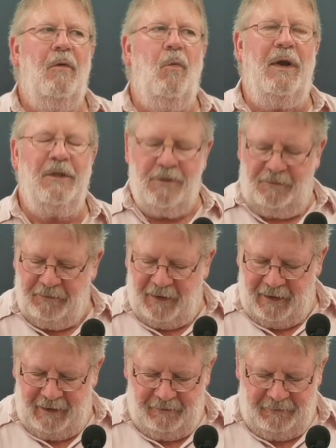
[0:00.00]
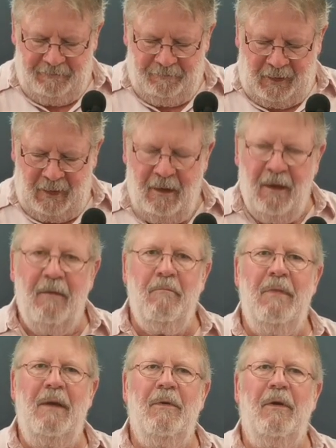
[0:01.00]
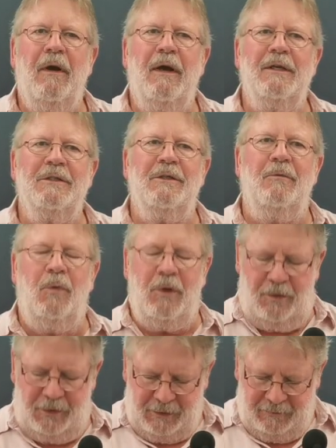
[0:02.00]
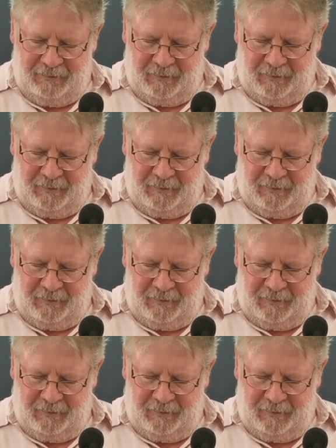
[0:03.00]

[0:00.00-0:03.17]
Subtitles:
1 to 5. Memorize the word.